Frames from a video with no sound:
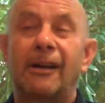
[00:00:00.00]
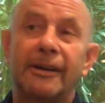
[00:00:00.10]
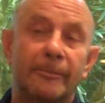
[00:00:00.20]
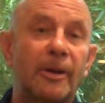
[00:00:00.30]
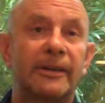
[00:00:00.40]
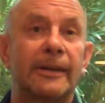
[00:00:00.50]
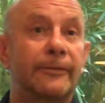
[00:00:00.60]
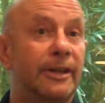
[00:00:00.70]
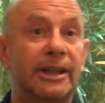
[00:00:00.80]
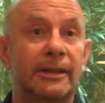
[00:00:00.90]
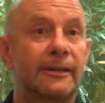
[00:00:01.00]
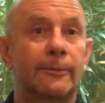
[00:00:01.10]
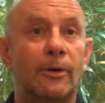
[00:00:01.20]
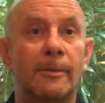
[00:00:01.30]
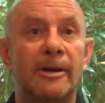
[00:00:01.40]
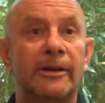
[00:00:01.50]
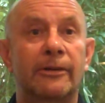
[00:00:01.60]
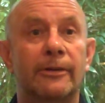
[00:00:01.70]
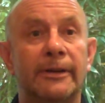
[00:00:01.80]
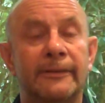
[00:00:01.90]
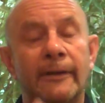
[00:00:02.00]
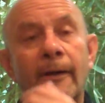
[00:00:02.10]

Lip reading: Kind of by definition, it's what America is.